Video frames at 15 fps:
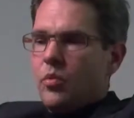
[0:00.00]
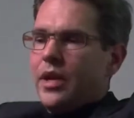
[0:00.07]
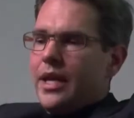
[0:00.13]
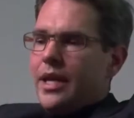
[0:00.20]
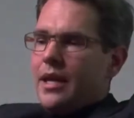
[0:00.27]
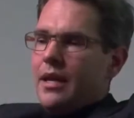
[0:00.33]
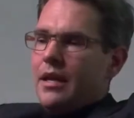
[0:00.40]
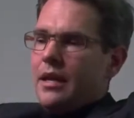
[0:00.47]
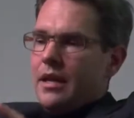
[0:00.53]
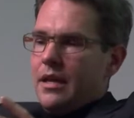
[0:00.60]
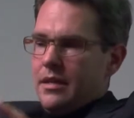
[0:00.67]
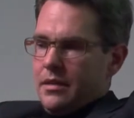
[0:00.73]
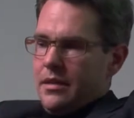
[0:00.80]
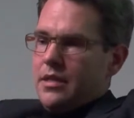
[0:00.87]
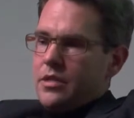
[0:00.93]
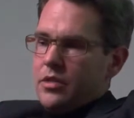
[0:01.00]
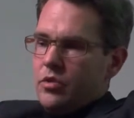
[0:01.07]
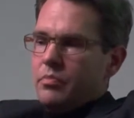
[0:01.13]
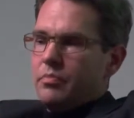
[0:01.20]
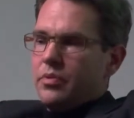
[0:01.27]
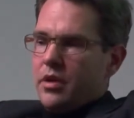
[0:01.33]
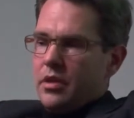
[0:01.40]
way, this
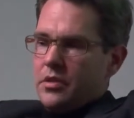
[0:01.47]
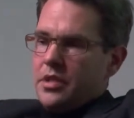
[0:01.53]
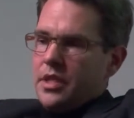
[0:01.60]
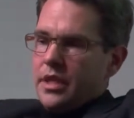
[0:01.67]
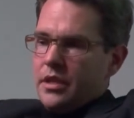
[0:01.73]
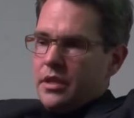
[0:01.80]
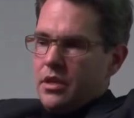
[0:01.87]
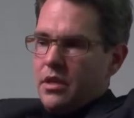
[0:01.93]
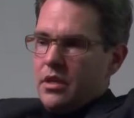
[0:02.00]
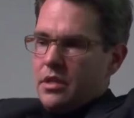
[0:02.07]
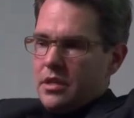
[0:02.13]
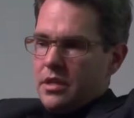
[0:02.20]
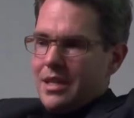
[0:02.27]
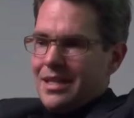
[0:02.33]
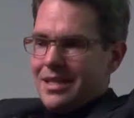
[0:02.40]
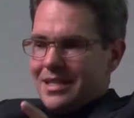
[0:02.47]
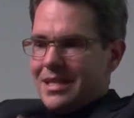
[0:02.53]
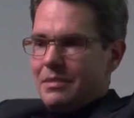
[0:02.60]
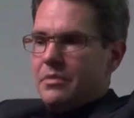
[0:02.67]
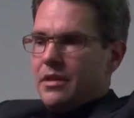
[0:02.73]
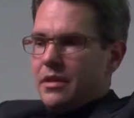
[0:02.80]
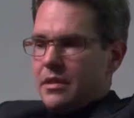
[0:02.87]
new project does a
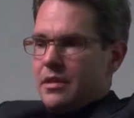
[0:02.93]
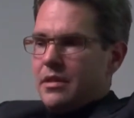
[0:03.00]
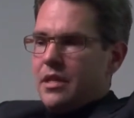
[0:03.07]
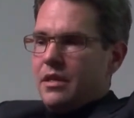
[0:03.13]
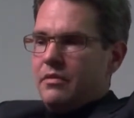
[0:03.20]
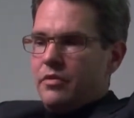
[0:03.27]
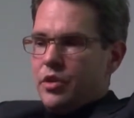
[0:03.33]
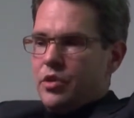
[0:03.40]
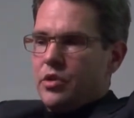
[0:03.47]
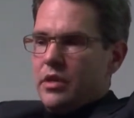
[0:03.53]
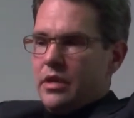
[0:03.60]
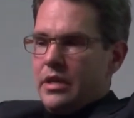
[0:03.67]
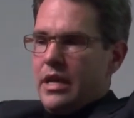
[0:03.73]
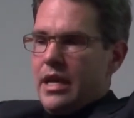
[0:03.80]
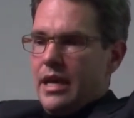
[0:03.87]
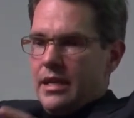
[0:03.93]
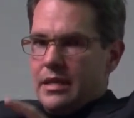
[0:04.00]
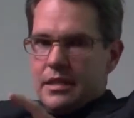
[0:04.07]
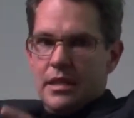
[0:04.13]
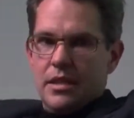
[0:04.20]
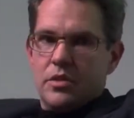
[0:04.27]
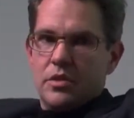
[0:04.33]
similar thing visually
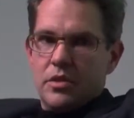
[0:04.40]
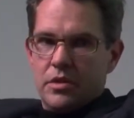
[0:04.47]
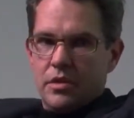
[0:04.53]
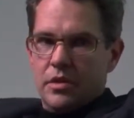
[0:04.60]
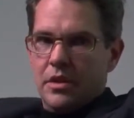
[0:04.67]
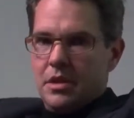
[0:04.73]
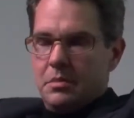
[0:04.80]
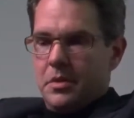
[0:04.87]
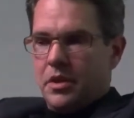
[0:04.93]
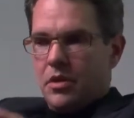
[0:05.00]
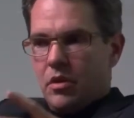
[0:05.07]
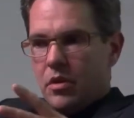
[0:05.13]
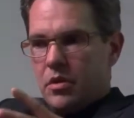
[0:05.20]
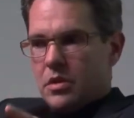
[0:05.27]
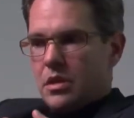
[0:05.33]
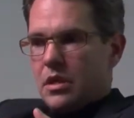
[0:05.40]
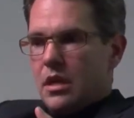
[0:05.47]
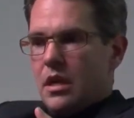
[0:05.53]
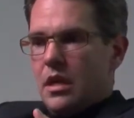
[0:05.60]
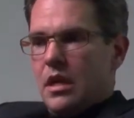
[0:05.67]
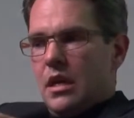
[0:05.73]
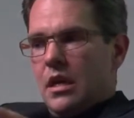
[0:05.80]
as Into Eternity, because
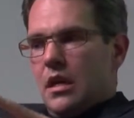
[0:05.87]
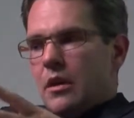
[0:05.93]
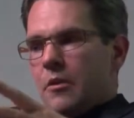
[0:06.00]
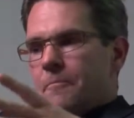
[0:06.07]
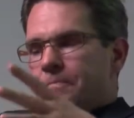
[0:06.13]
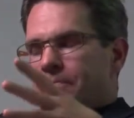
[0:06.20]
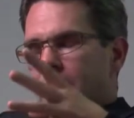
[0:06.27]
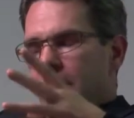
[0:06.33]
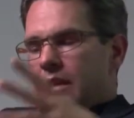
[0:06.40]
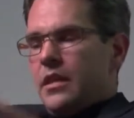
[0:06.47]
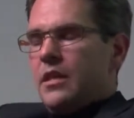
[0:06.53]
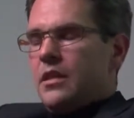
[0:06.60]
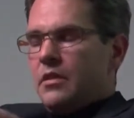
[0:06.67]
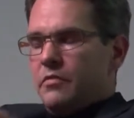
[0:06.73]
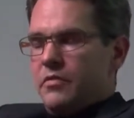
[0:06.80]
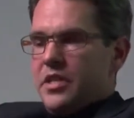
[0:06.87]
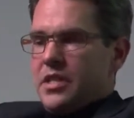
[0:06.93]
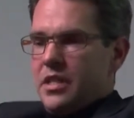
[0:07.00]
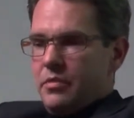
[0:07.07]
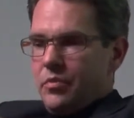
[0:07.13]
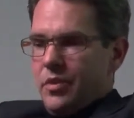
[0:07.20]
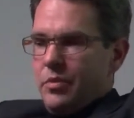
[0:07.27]
In, in The
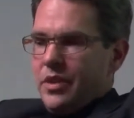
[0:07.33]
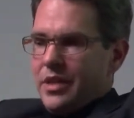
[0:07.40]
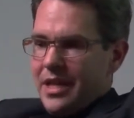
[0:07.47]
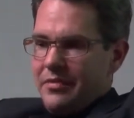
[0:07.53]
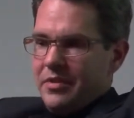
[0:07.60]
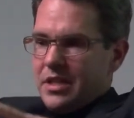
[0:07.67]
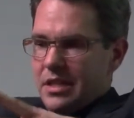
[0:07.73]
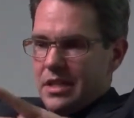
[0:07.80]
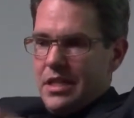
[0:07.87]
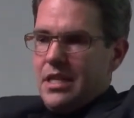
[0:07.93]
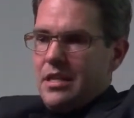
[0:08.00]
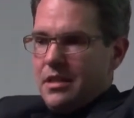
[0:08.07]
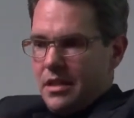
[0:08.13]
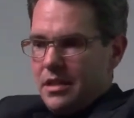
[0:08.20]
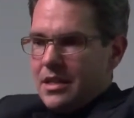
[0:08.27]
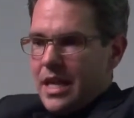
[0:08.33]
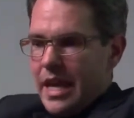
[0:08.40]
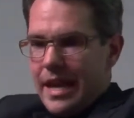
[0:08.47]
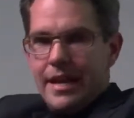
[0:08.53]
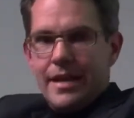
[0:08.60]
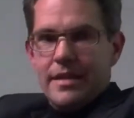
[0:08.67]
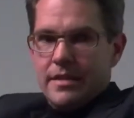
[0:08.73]
Visit, we will never see this
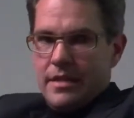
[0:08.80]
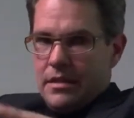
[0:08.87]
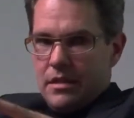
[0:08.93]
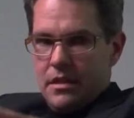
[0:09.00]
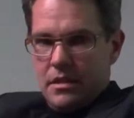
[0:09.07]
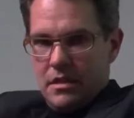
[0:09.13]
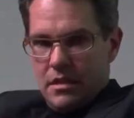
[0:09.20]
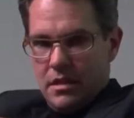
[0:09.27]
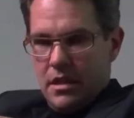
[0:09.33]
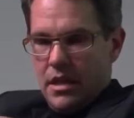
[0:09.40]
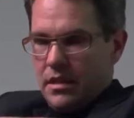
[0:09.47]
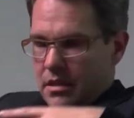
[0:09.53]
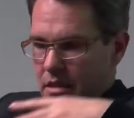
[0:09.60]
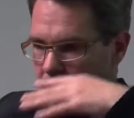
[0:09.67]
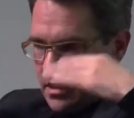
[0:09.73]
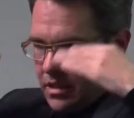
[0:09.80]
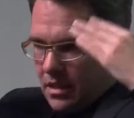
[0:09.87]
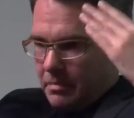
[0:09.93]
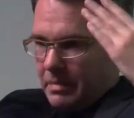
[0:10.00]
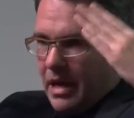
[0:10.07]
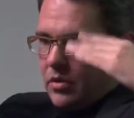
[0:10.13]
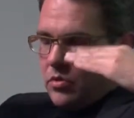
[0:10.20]
alien entity. It's, it's
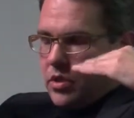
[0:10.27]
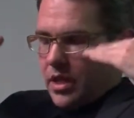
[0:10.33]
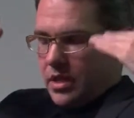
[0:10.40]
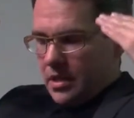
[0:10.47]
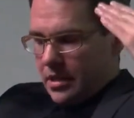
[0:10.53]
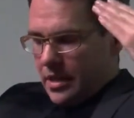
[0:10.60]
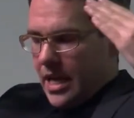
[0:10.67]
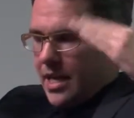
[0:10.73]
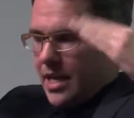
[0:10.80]
about, it's, the